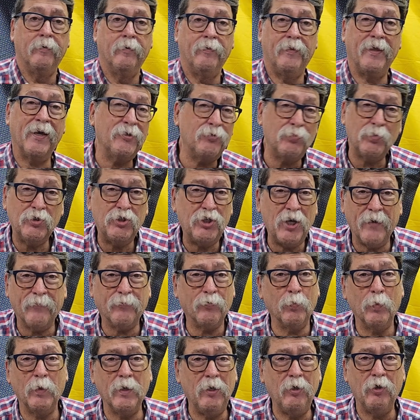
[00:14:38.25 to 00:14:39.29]
That's what you have
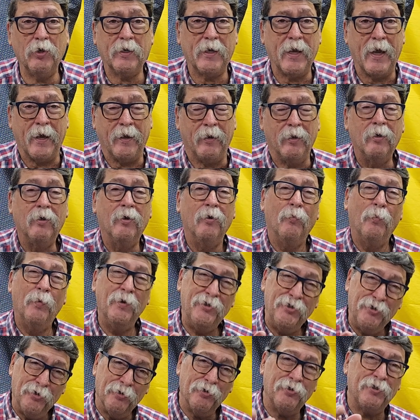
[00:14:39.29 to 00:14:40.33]
to really look at.
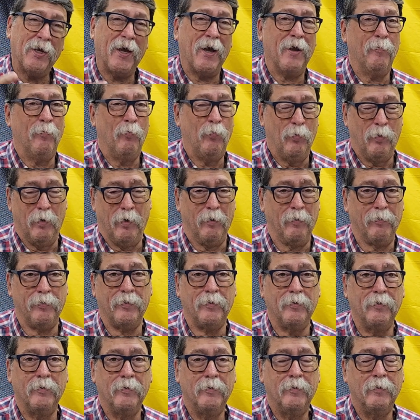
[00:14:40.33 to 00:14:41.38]
What's your time worth?
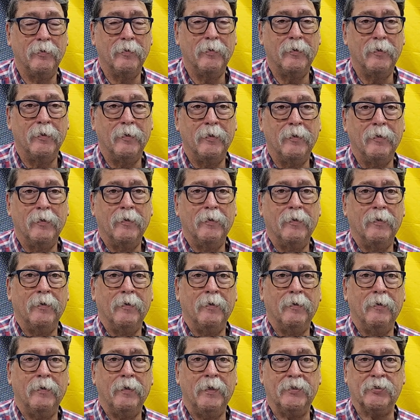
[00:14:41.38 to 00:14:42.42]

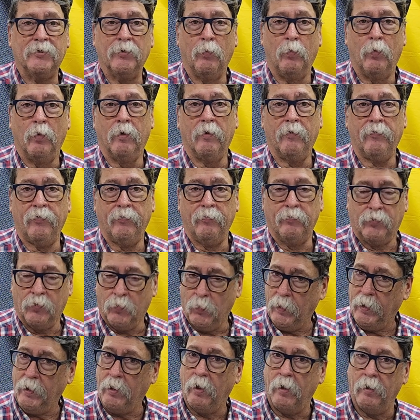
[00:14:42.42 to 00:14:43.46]
Is it worth
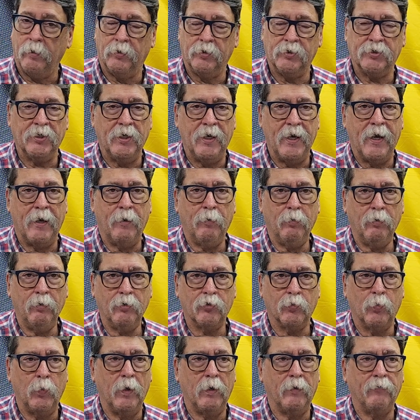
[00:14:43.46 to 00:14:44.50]
$20 an hour,
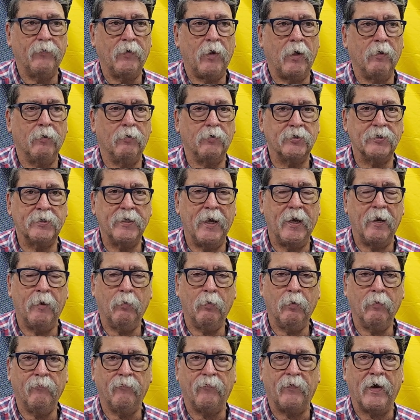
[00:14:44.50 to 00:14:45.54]
$12 an
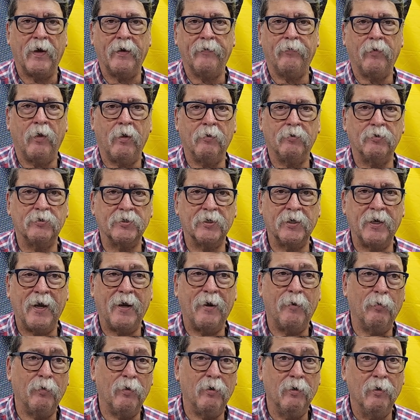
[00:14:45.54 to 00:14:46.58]
hour, $5 an
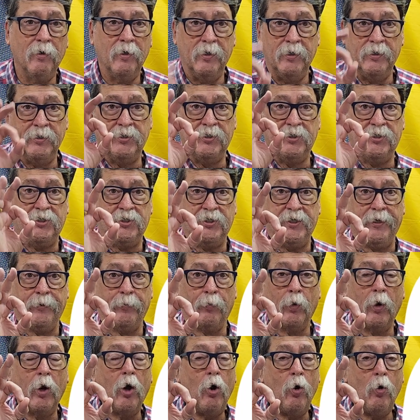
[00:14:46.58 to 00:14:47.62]
hour,
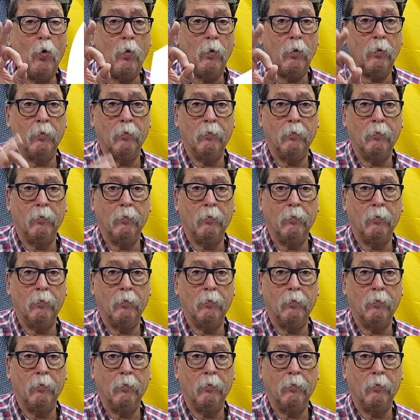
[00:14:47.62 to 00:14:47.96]
zero?